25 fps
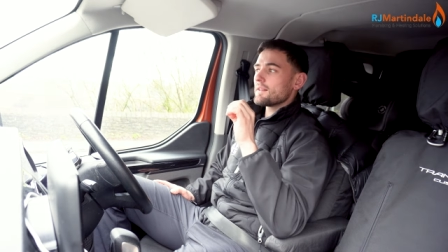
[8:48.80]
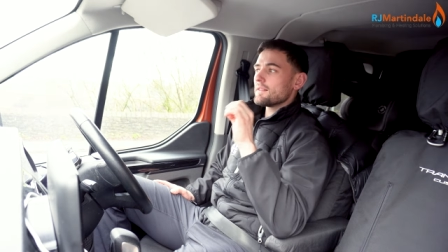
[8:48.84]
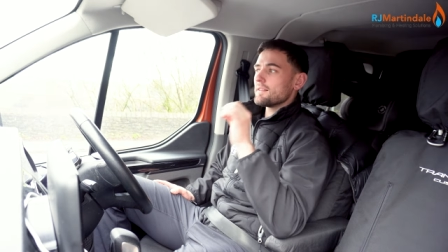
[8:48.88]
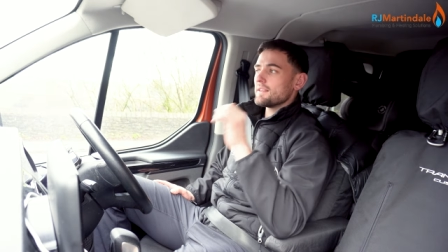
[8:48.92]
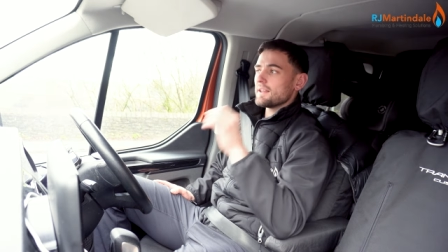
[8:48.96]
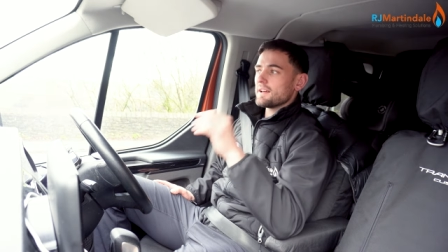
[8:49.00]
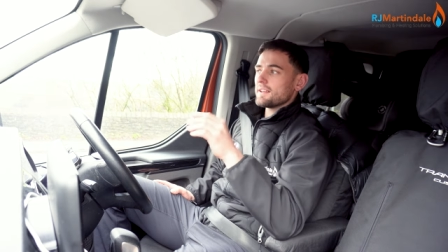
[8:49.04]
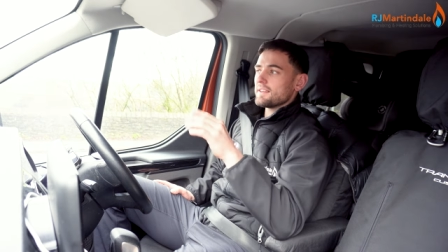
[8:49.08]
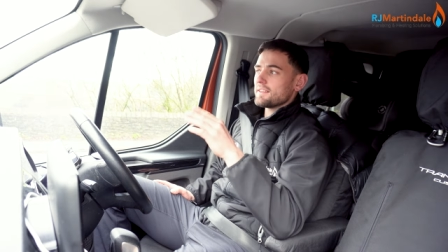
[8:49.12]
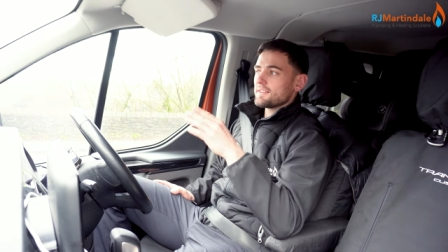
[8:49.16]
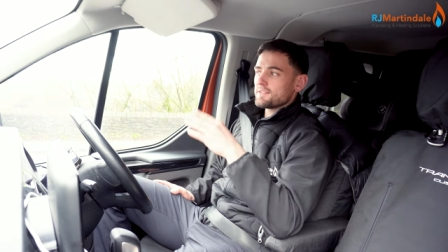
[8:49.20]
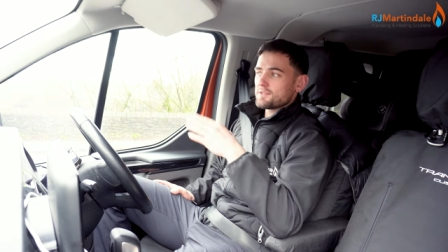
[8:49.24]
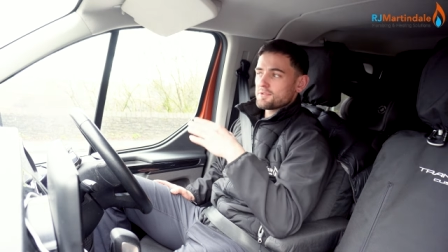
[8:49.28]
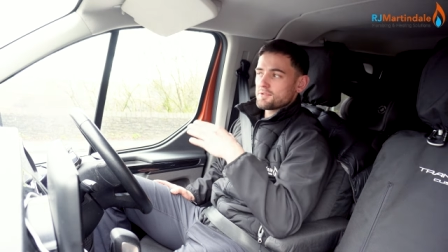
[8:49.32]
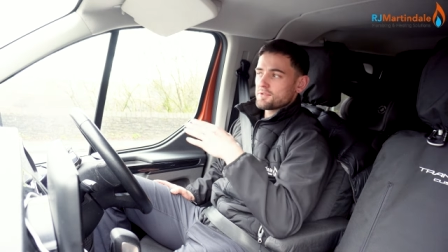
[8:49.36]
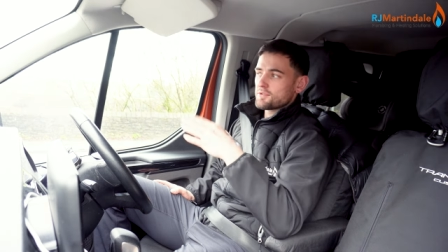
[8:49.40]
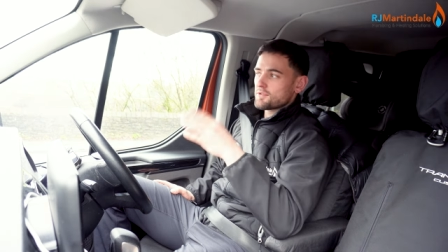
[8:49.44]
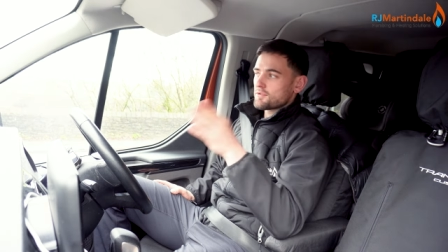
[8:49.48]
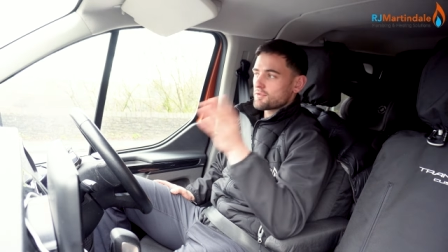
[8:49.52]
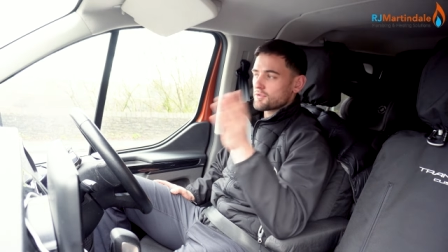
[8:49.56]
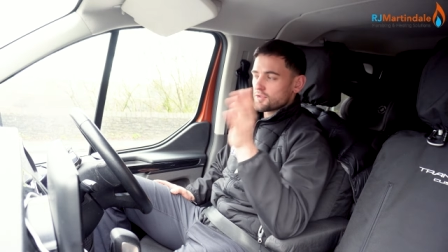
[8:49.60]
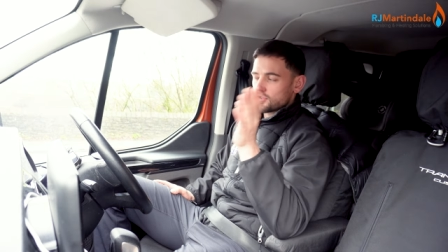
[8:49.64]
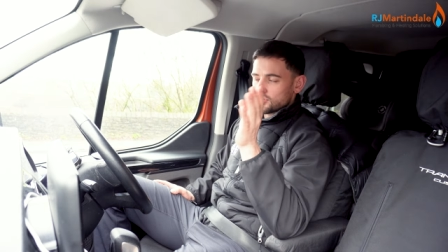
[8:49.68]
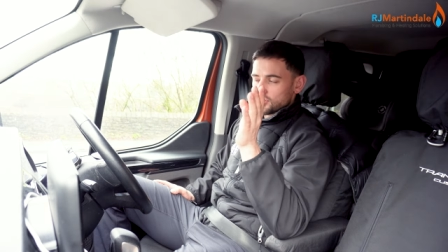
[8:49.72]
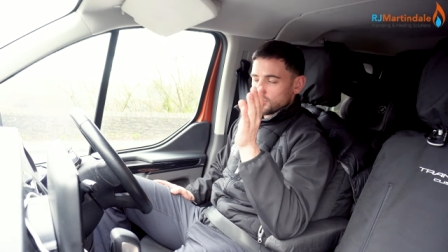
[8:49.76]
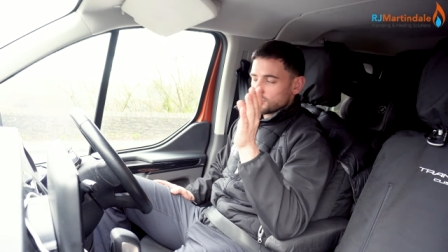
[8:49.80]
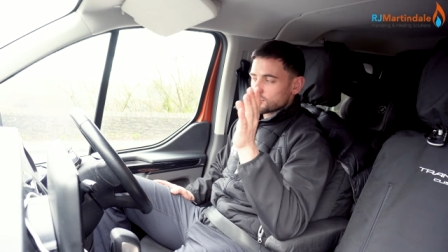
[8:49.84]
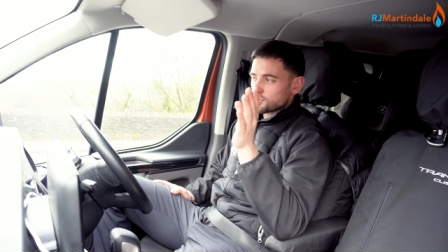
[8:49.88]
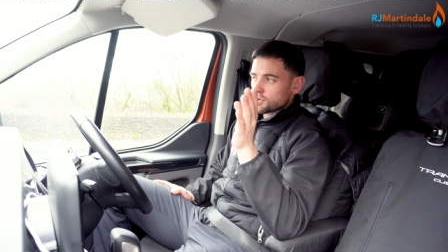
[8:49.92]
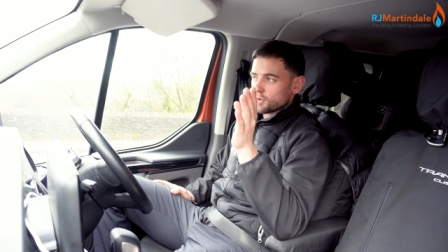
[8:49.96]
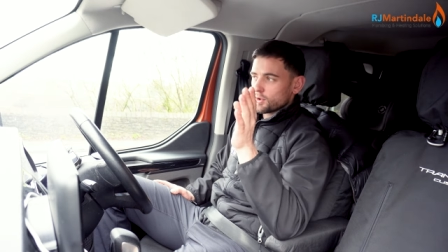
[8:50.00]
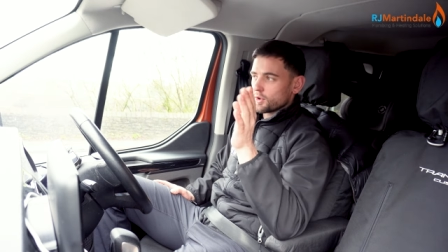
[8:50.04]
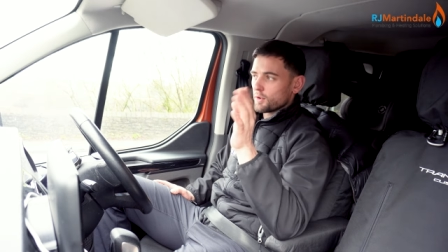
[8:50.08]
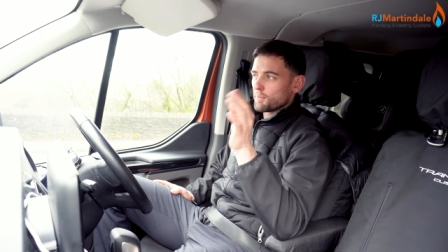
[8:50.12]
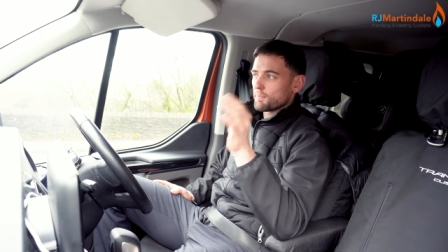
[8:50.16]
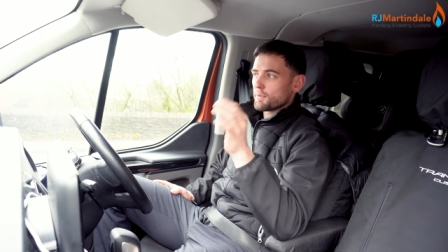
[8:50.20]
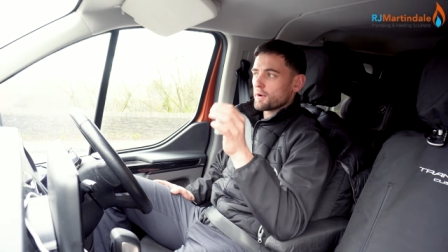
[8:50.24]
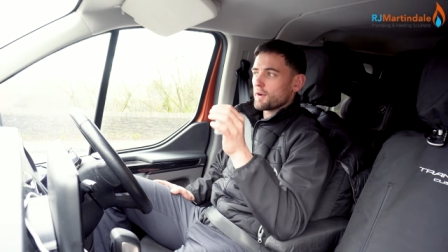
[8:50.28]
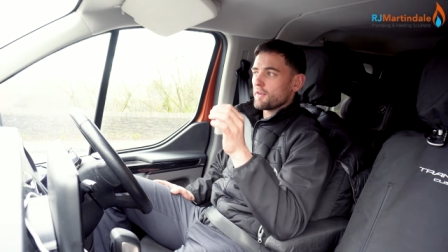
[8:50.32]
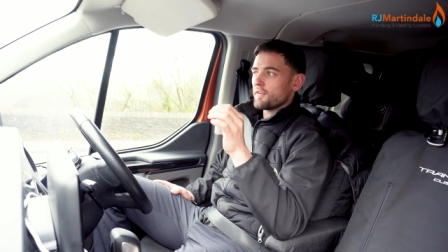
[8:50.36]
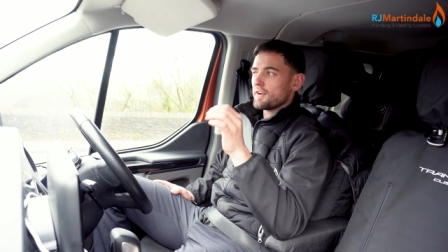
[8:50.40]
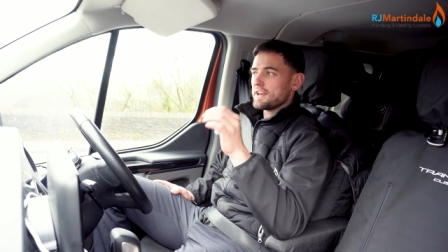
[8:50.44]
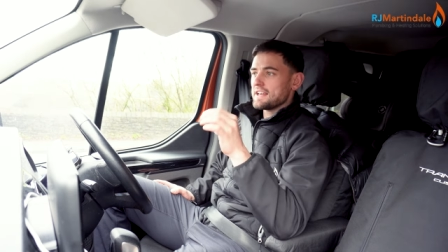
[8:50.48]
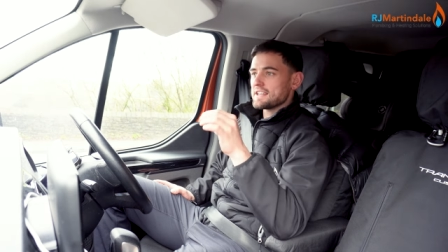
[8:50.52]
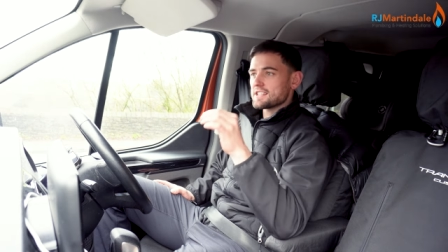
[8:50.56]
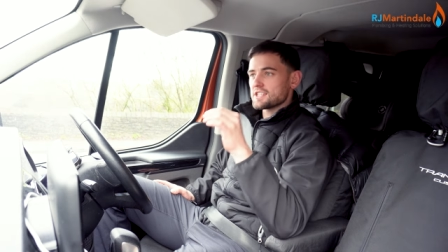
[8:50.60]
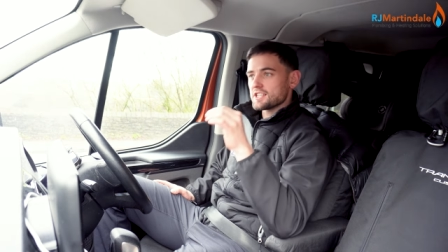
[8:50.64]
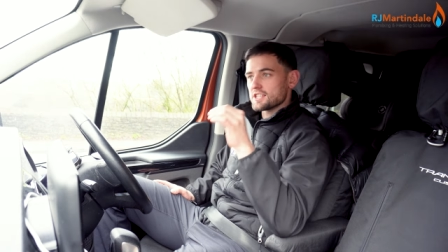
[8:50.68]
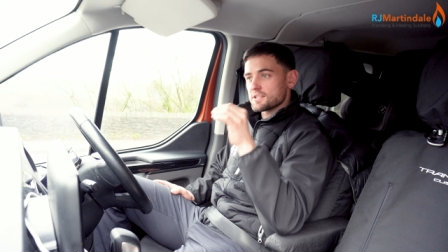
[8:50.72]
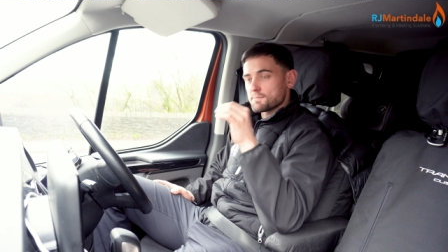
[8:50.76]
that, due to a number of
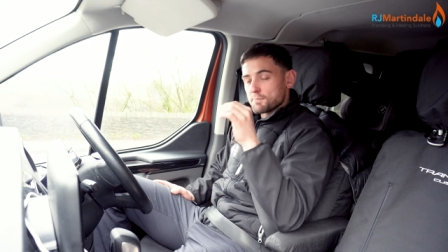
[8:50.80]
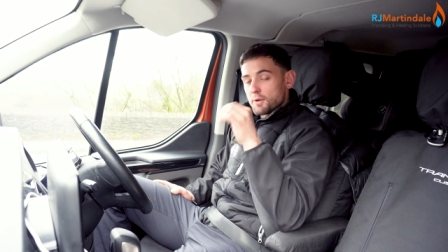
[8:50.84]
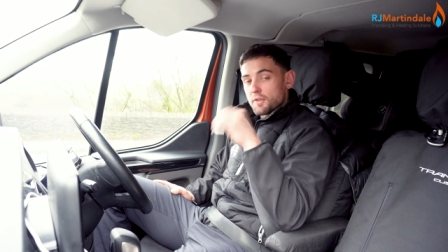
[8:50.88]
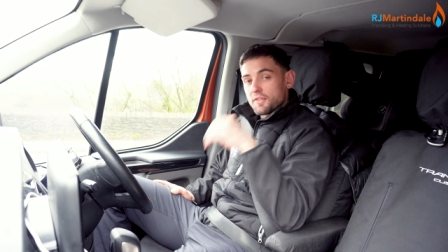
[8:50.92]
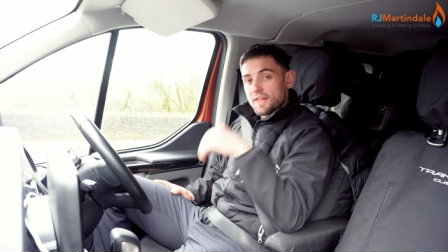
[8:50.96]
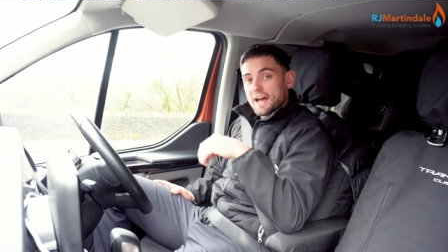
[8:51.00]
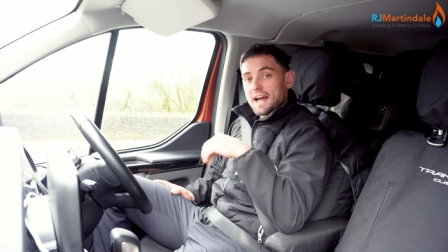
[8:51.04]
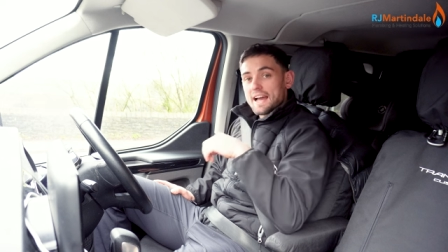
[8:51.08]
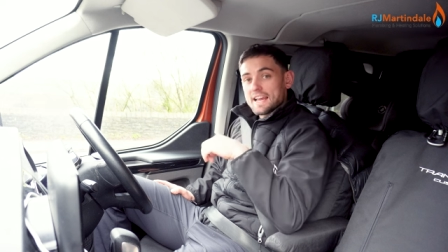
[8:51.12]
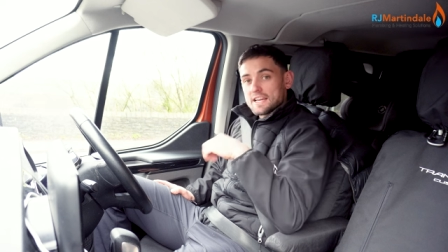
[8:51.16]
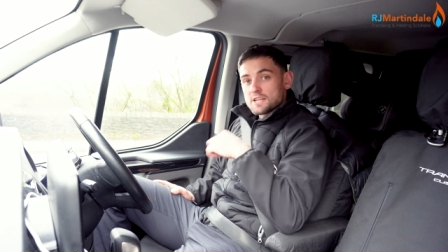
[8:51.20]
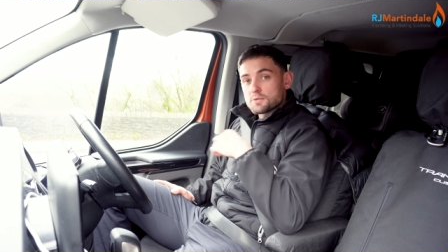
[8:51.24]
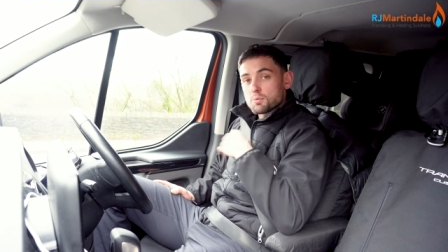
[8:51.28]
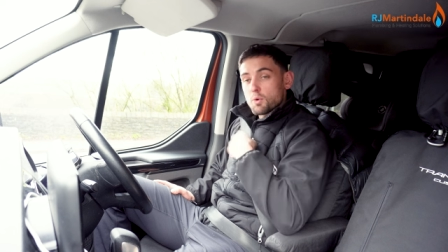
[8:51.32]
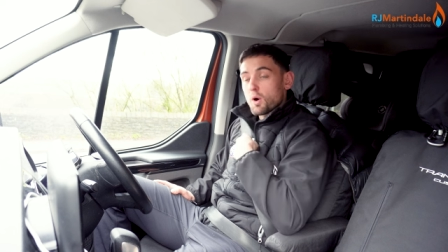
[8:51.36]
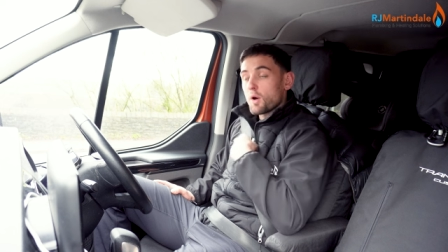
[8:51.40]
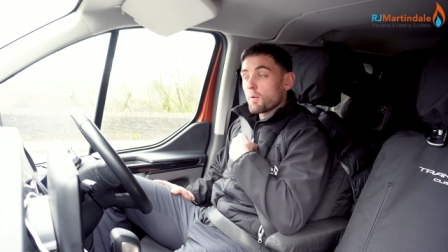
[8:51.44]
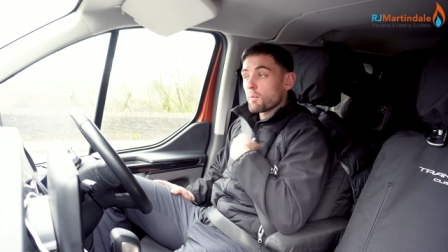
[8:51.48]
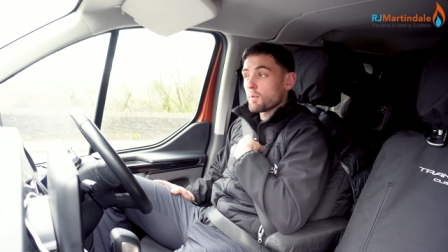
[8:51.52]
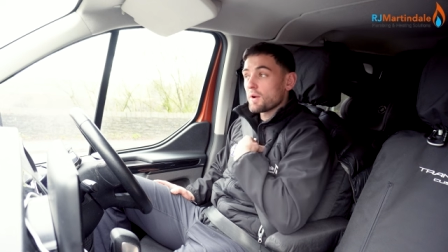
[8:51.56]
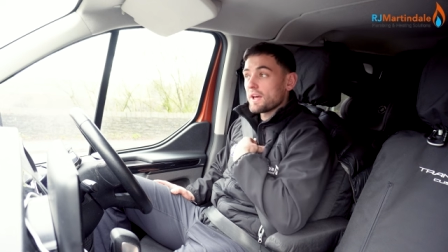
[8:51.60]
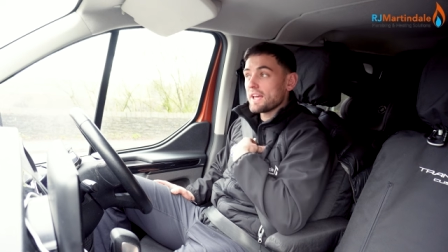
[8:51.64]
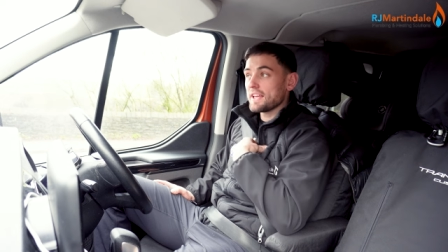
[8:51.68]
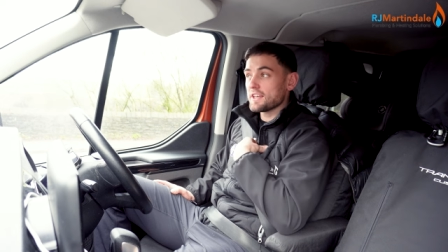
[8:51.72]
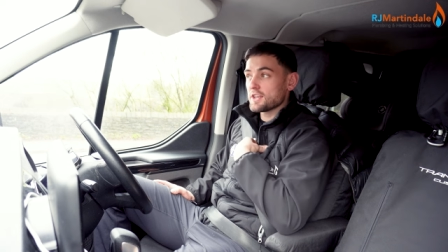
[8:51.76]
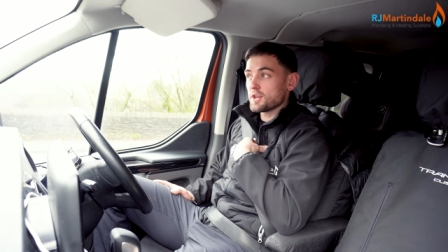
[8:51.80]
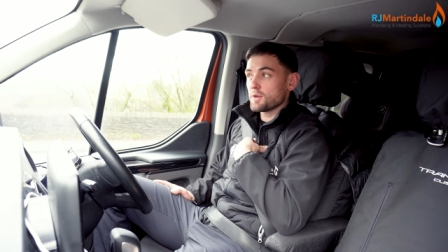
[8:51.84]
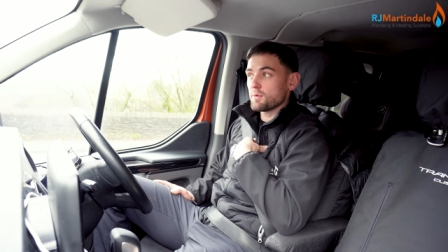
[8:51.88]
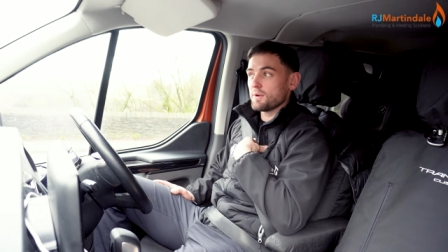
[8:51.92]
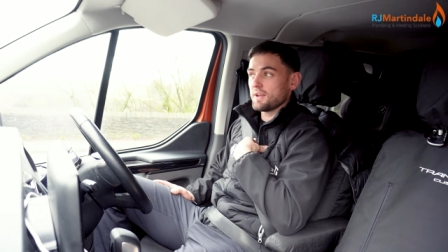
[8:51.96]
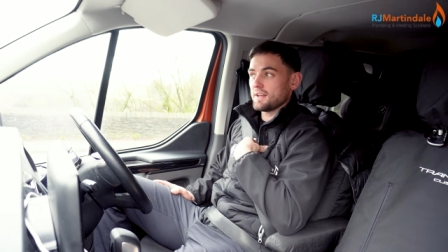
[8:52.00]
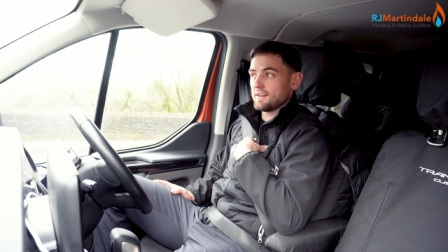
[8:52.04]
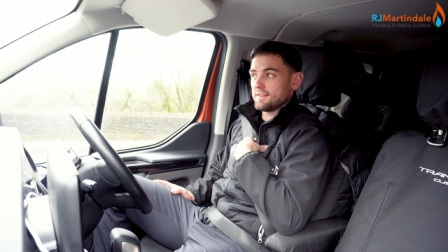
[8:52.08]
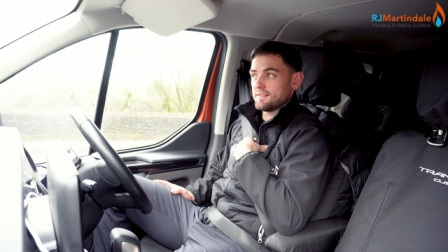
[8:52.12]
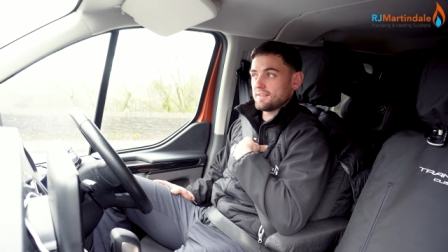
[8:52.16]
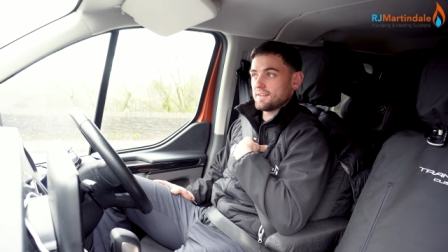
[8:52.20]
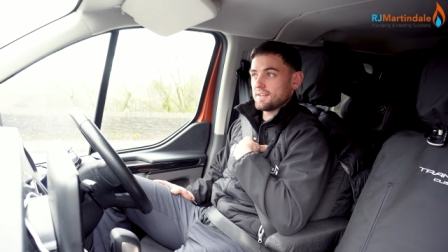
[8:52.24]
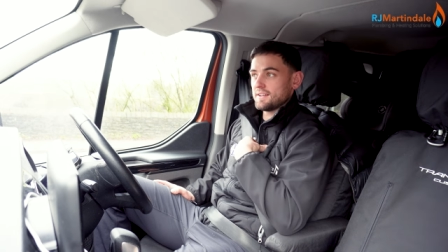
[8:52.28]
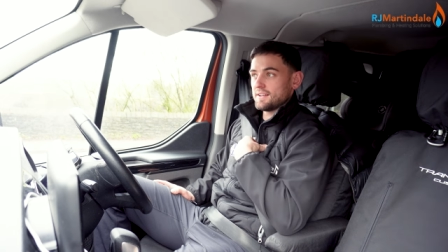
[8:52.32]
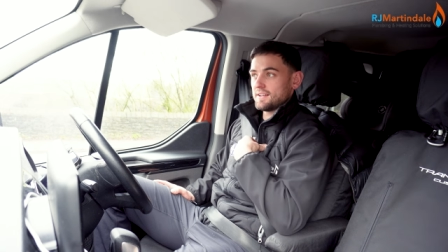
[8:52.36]
reasons, but that is what we're doing.